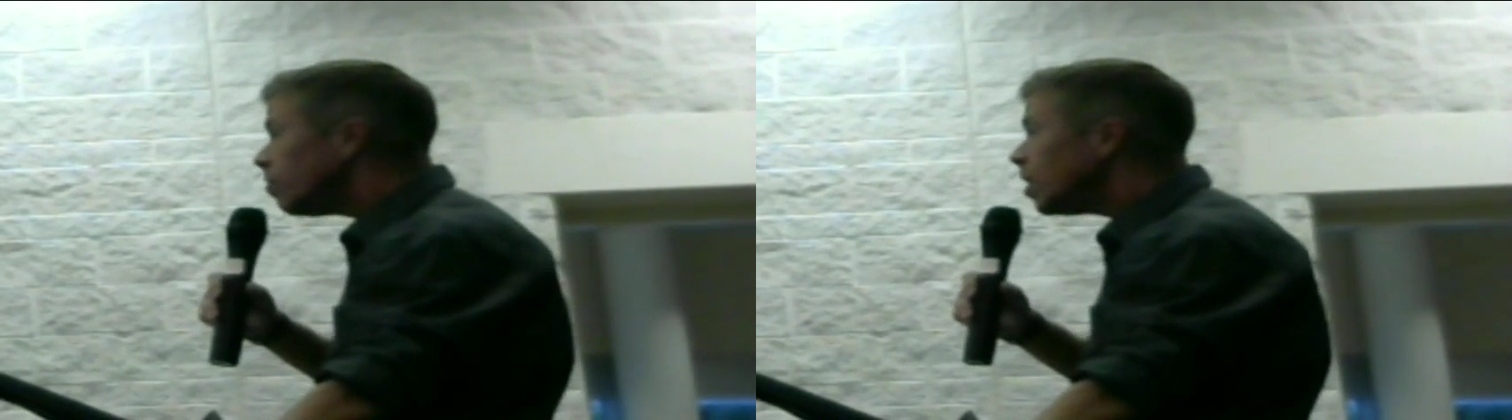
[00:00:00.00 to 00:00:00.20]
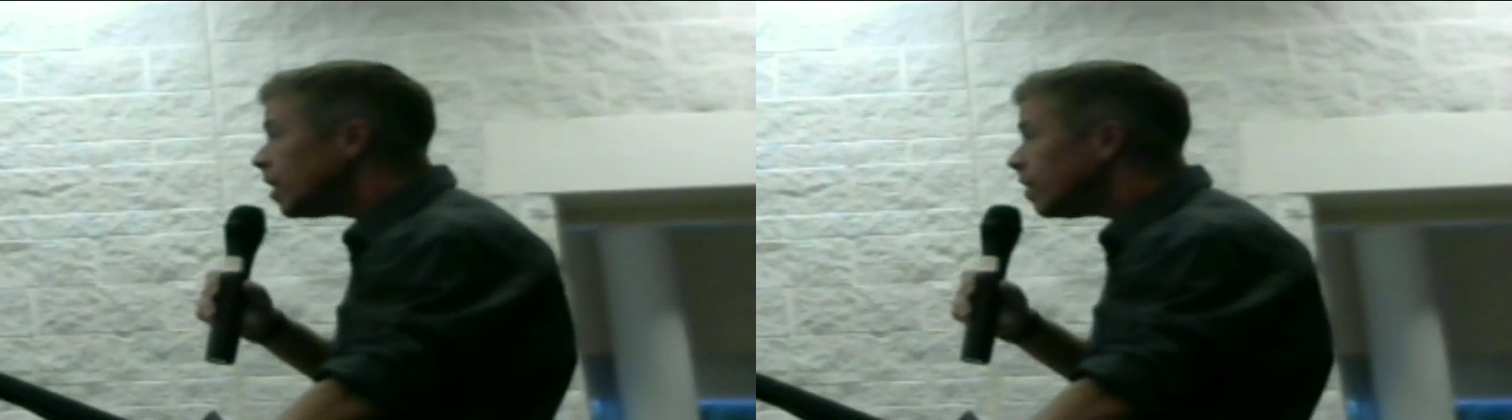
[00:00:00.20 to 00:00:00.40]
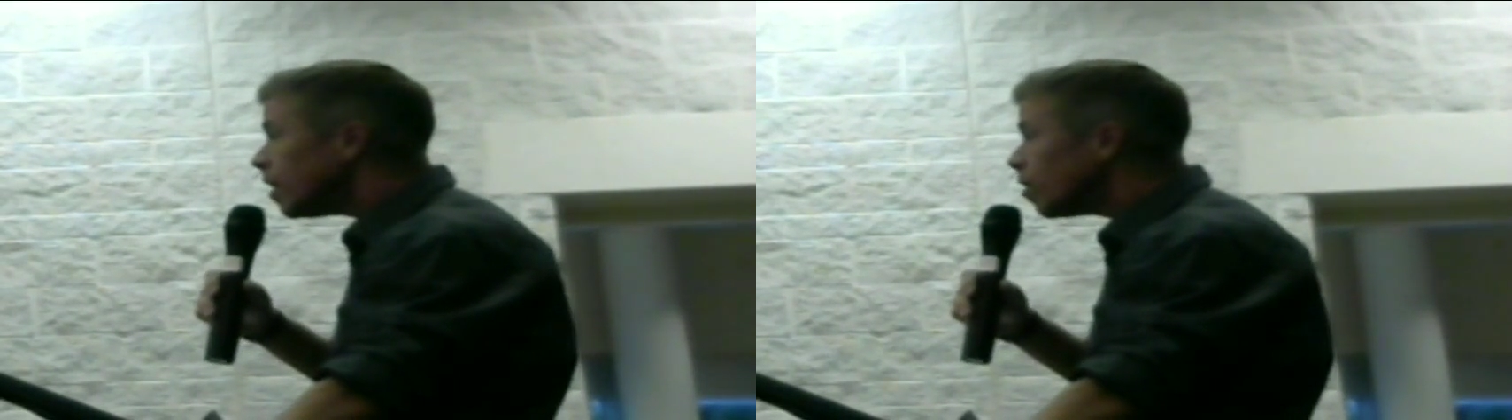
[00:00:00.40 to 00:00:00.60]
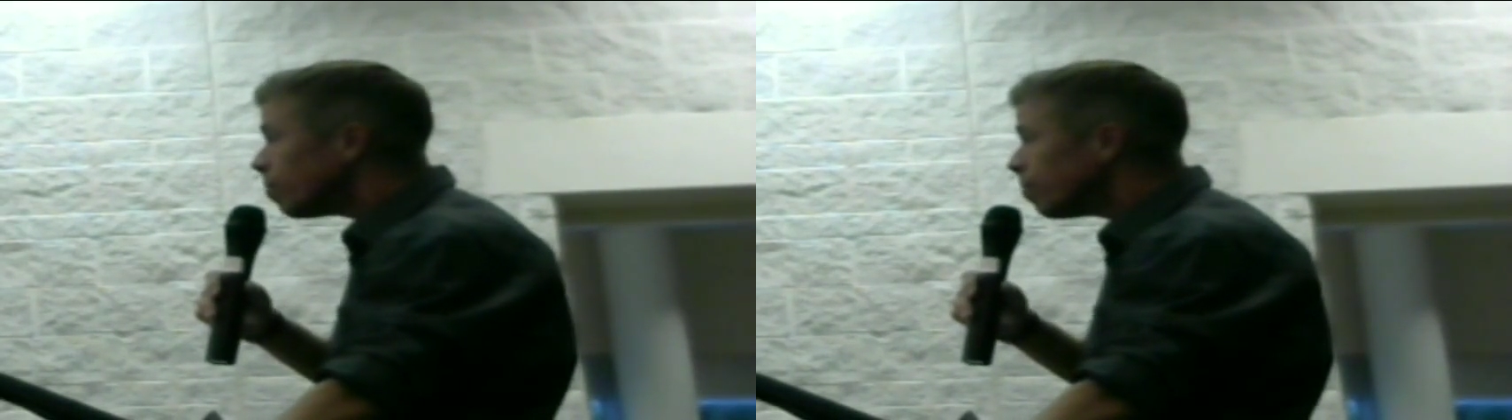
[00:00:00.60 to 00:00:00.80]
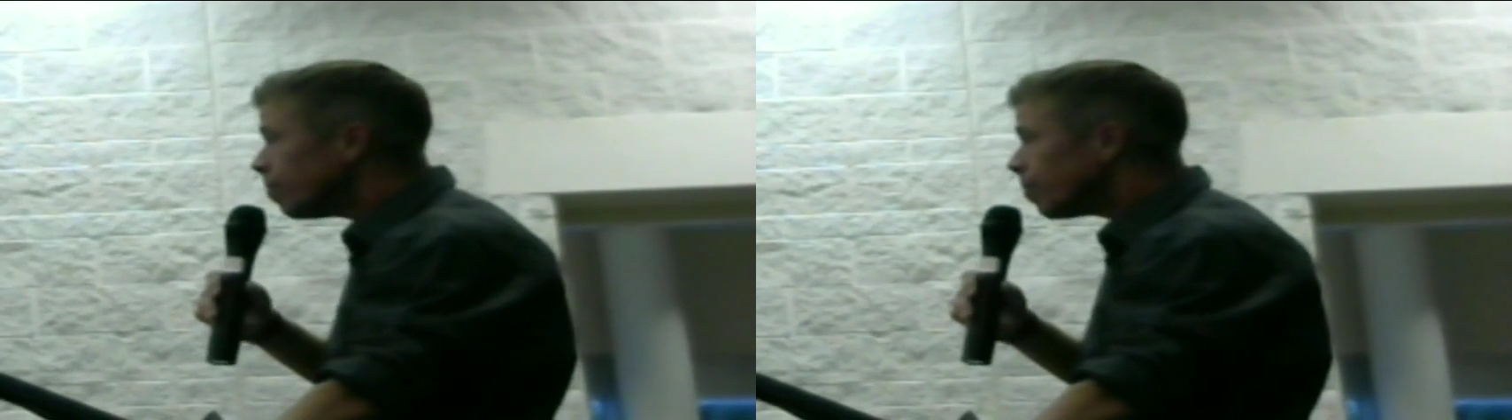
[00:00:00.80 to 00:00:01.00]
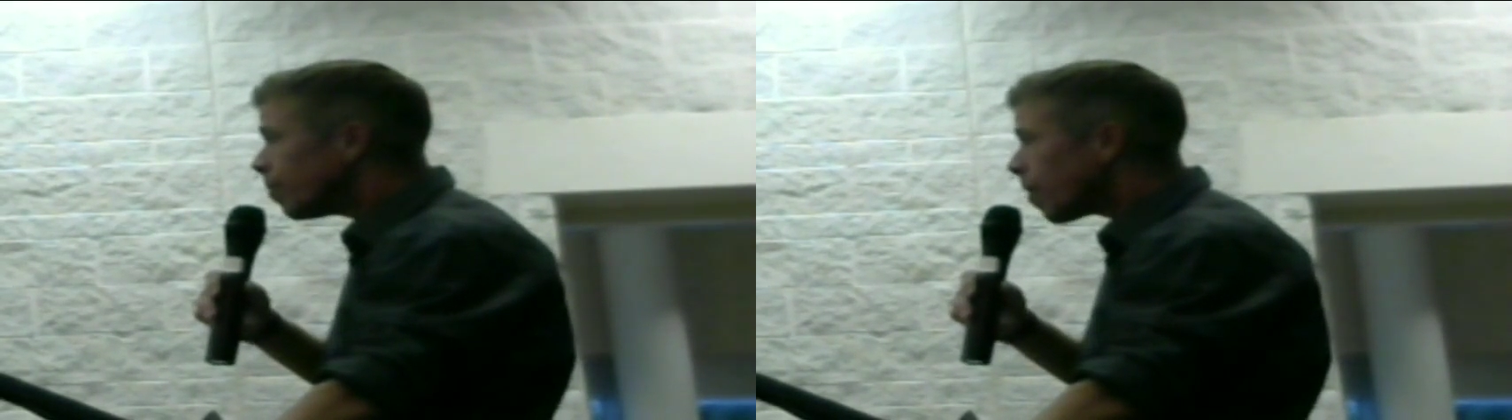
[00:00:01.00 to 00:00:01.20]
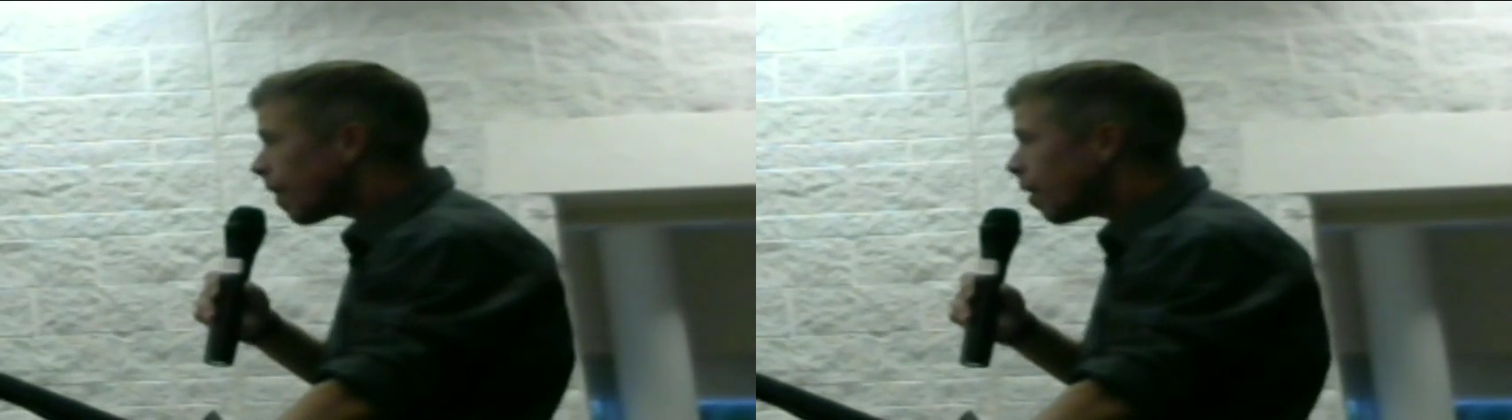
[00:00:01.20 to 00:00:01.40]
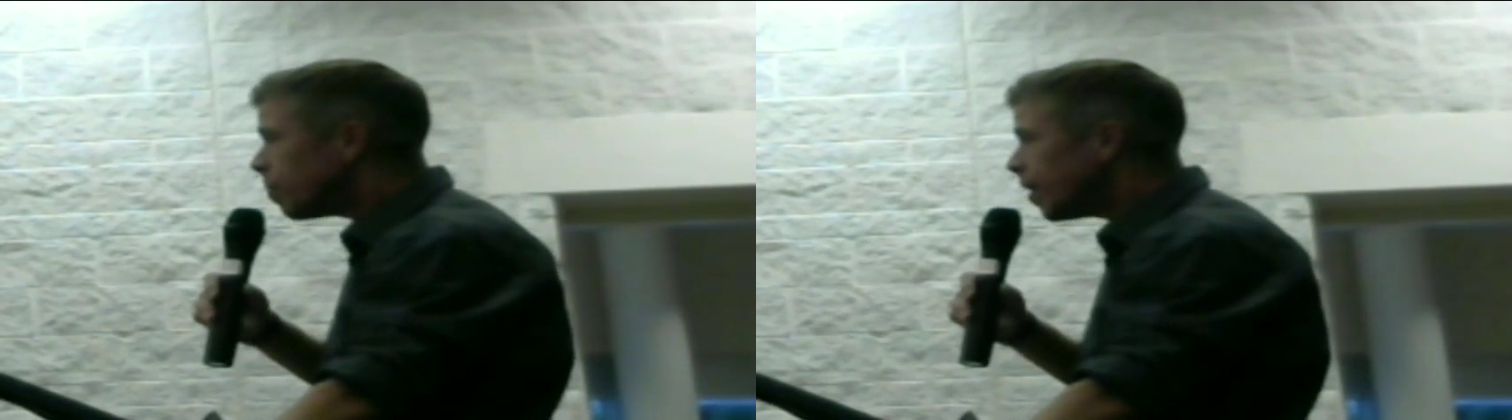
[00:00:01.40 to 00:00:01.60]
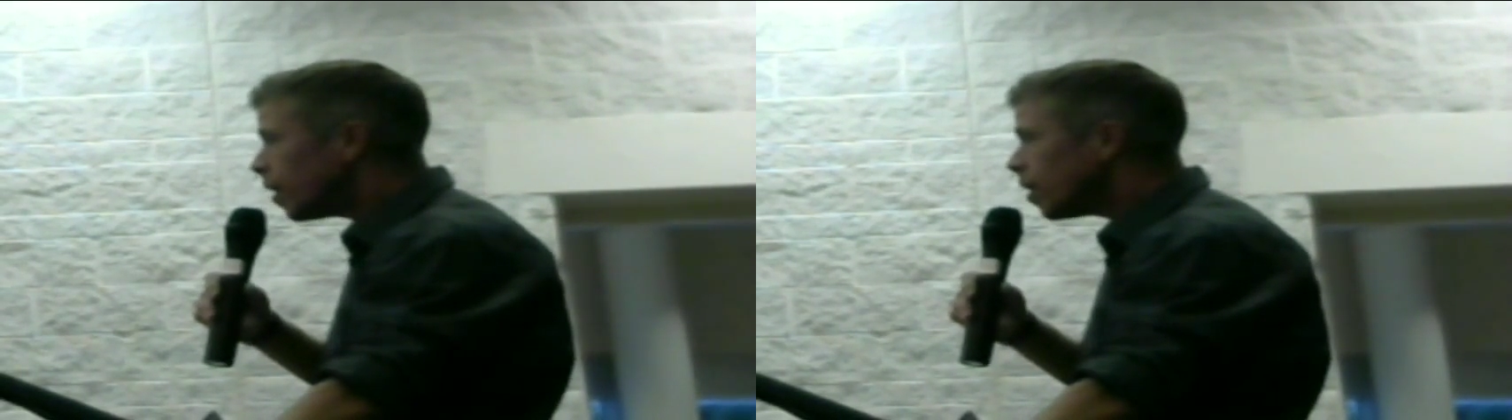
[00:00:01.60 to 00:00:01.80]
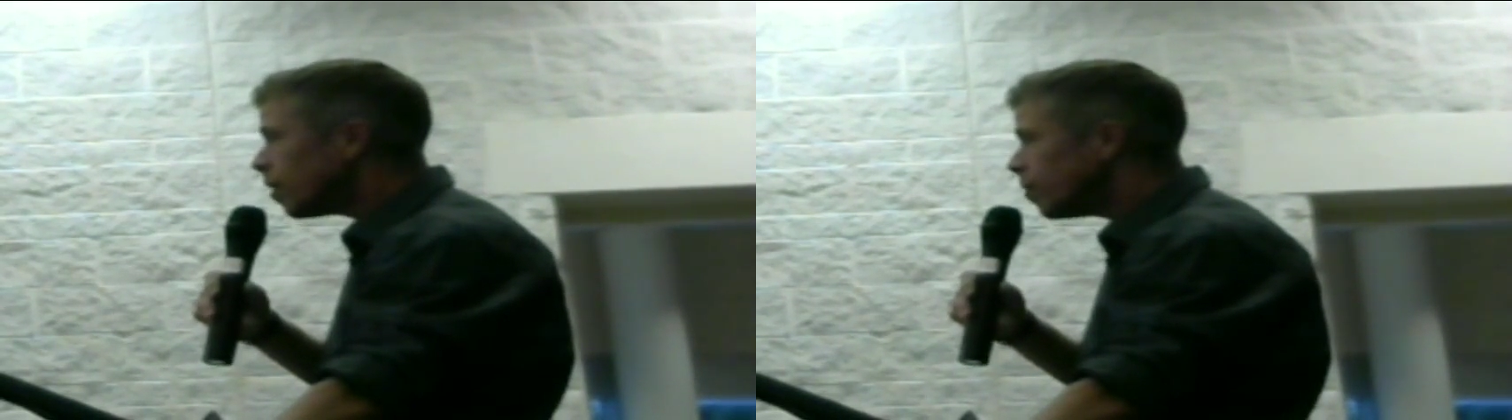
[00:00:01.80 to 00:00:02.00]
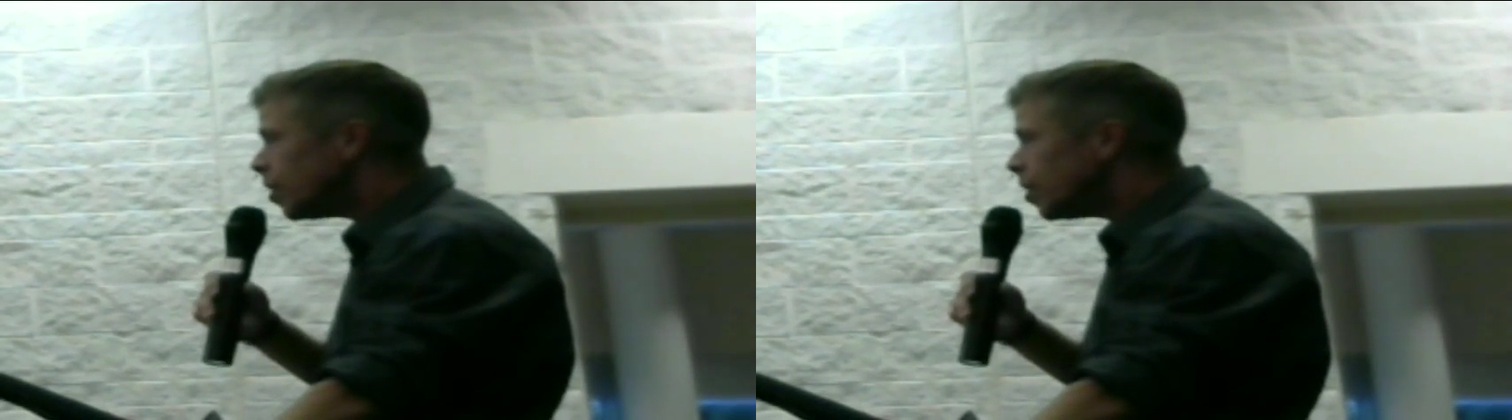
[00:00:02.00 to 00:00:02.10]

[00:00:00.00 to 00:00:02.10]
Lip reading: you need them. I'm thinking,